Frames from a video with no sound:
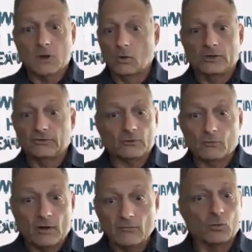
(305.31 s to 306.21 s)
holistic,
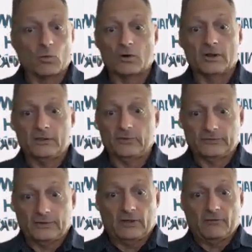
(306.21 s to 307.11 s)
whatever the word
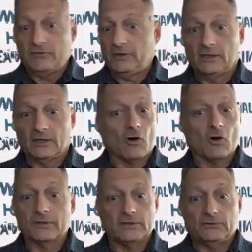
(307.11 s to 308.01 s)
is, feeling of
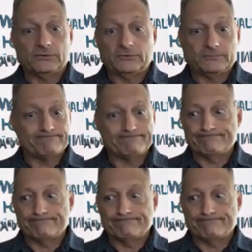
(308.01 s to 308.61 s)
all these,